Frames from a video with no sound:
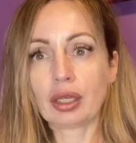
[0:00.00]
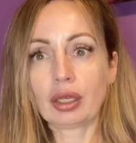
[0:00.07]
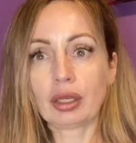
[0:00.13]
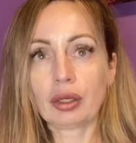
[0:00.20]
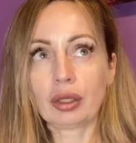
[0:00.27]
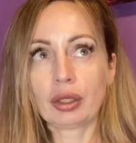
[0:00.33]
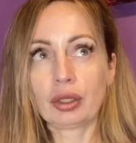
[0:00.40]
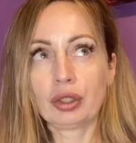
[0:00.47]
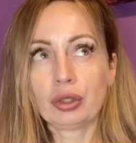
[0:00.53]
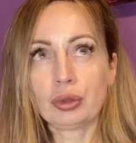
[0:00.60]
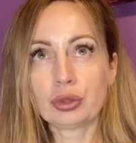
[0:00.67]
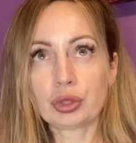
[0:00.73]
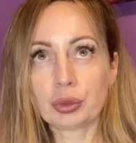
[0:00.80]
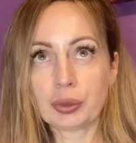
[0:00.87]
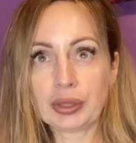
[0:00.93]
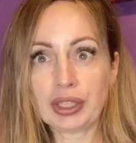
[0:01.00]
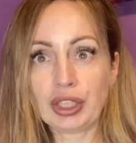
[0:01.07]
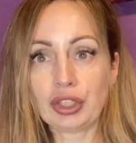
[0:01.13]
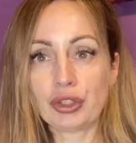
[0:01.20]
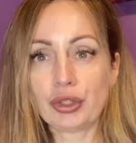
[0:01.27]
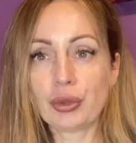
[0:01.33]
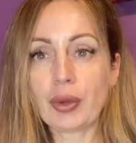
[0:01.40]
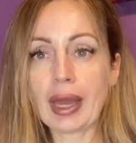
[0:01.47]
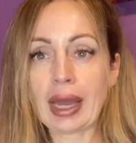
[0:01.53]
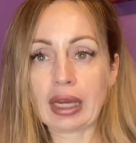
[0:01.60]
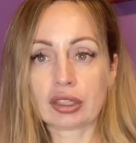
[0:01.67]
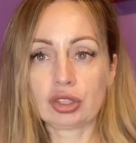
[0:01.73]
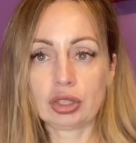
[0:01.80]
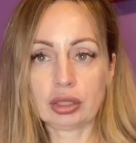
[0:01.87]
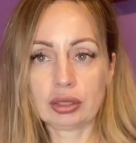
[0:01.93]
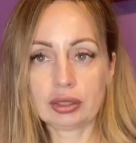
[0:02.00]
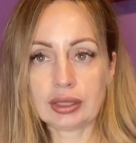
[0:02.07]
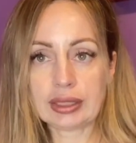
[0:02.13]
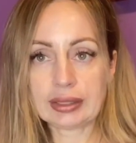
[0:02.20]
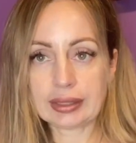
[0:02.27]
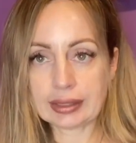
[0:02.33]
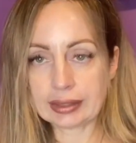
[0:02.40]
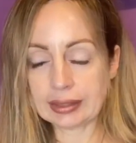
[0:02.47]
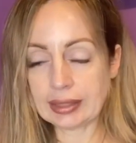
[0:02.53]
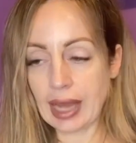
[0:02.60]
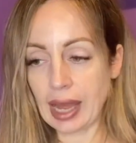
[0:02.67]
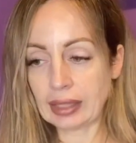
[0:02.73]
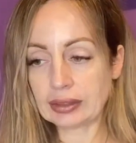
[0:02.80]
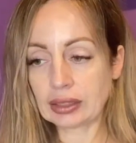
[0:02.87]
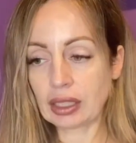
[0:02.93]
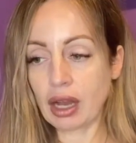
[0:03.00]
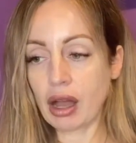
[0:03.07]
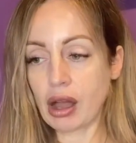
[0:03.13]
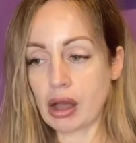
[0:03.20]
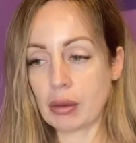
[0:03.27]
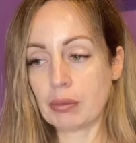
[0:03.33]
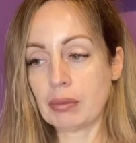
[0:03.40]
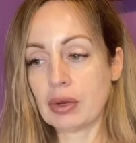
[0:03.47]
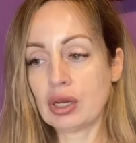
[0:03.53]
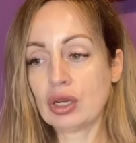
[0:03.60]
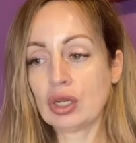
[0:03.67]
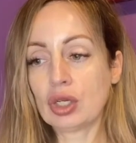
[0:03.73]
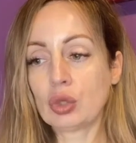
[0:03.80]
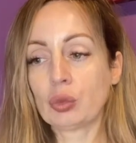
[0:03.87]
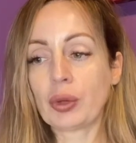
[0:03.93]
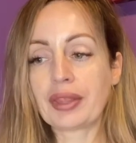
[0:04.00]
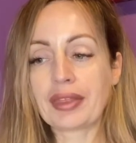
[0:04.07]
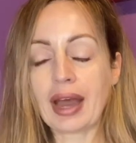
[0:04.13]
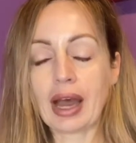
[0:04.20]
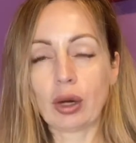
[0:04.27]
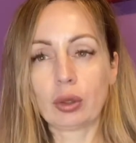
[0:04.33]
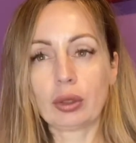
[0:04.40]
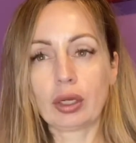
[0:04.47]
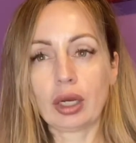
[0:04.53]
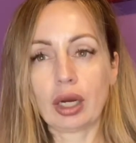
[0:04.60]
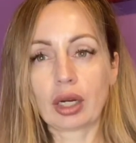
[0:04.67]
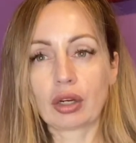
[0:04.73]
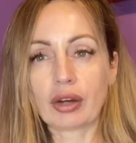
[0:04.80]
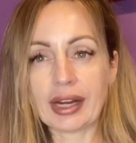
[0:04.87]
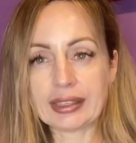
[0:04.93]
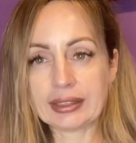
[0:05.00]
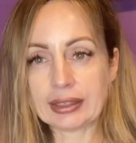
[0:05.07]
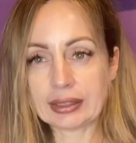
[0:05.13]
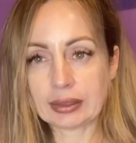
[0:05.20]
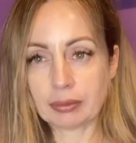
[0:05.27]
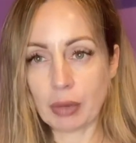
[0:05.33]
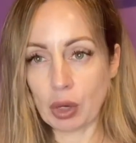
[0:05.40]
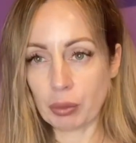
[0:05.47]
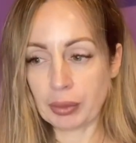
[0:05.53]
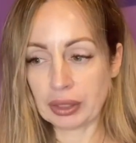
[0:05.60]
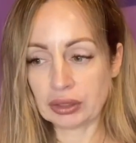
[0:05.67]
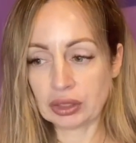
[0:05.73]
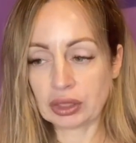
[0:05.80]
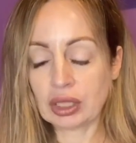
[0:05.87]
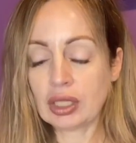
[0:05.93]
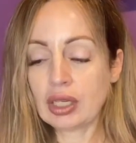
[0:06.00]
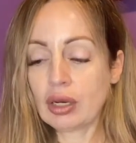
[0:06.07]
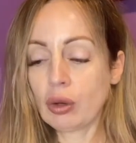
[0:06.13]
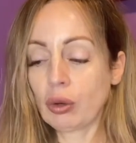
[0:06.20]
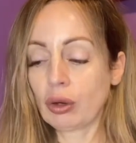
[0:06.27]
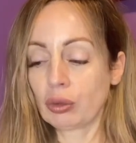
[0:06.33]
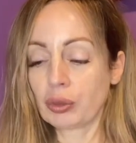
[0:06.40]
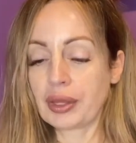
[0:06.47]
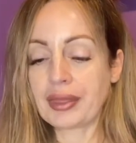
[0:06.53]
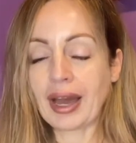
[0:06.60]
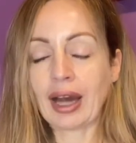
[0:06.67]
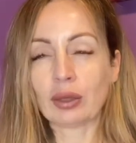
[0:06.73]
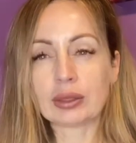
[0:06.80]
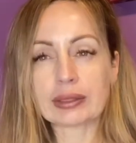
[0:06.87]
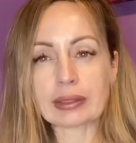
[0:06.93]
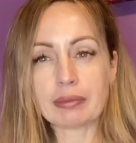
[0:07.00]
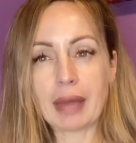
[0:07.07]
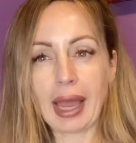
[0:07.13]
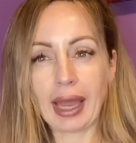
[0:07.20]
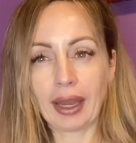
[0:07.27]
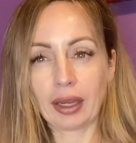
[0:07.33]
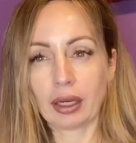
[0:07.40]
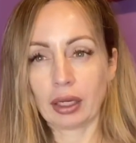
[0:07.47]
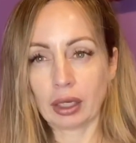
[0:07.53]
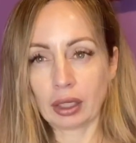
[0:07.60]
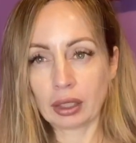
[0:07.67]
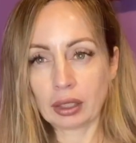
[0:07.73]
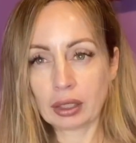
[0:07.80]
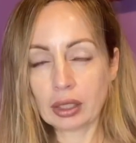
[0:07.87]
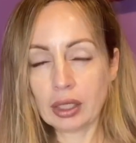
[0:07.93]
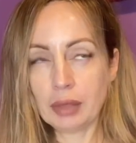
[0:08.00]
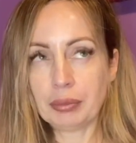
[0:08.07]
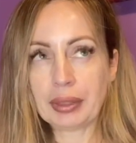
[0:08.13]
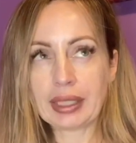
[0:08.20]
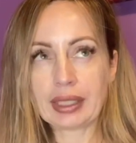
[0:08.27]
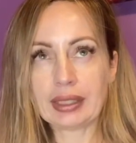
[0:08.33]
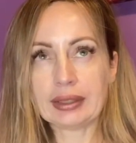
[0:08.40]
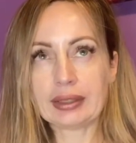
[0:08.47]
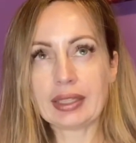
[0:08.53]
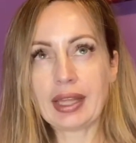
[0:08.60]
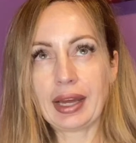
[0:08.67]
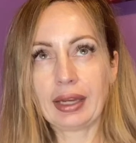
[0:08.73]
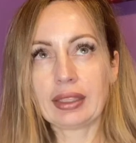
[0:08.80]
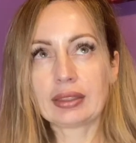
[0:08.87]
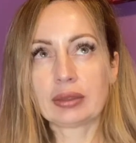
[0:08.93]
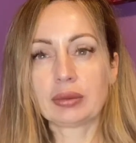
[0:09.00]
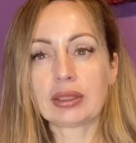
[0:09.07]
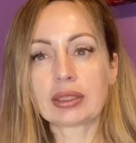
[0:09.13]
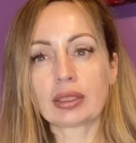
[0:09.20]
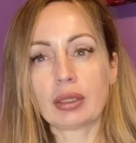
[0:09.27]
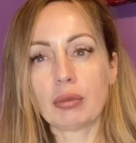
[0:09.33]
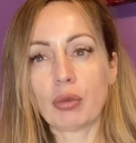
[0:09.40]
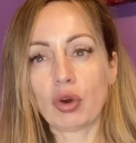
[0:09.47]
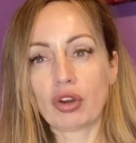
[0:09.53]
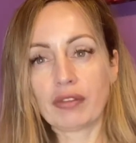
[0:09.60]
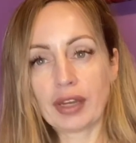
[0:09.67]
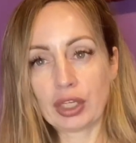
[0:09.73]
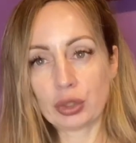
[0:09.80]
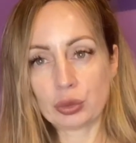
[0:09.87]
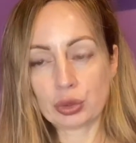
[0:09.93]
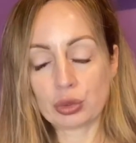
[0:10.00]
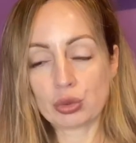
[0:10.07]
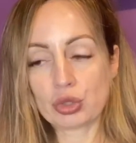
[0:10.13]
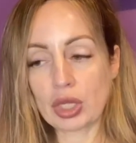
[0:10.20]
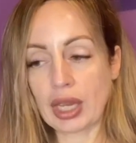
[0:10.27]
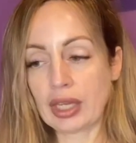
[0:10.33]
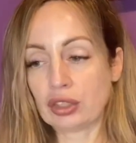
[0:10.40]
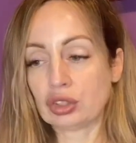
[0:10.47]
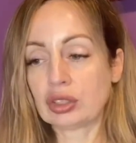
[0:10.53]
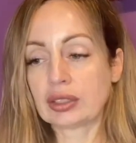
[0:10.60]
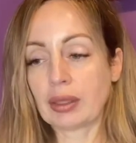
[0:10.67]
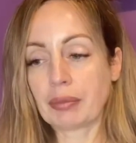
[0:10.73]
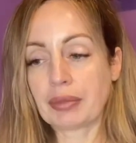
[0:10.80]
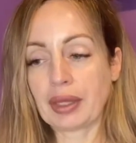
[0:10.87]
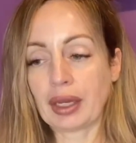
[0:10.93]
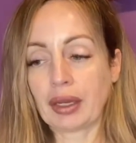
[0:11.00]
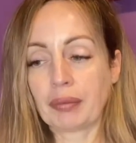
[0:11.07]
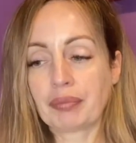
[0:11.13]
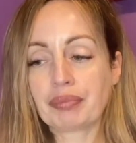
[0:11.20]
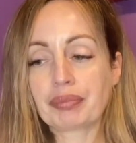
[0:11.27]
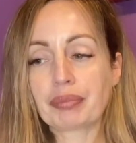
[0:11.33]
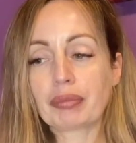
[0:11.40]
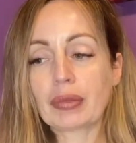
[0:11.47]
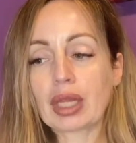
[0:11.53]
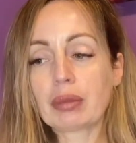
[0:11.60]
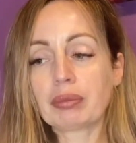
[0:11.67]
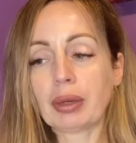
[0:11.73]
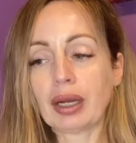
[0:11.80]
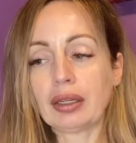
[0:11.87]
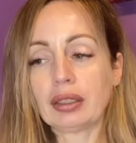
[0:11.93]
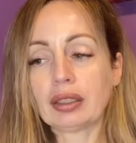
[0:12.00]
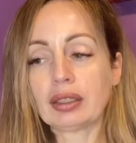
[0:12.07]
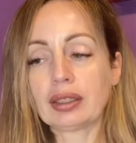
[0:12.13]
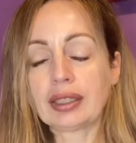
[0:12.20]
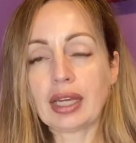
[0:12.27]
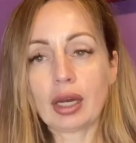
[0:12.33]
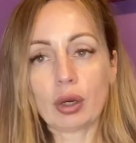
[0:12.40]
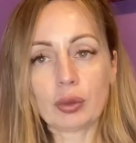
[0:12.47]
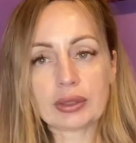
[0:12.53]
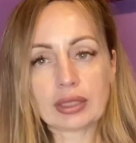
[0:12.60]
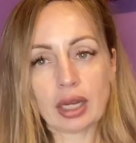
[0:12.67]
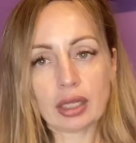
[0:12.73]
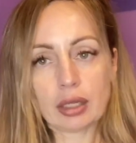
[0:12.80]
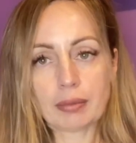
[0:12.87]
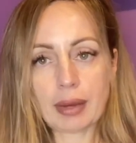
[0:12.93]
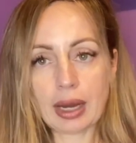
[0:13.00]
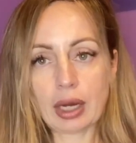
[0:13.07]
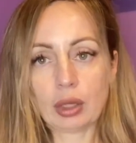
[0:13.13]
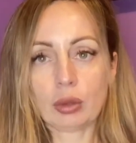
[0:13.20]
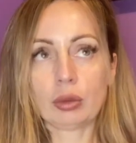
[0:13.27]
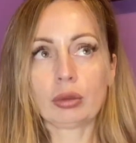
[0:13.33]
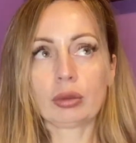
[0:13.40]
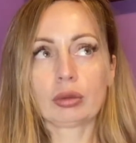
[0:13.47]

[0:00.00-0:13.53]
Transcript: Usually new action does not come without a crisis moment or without some anger, because that is what's going to motivate you to change something. But Leo is all about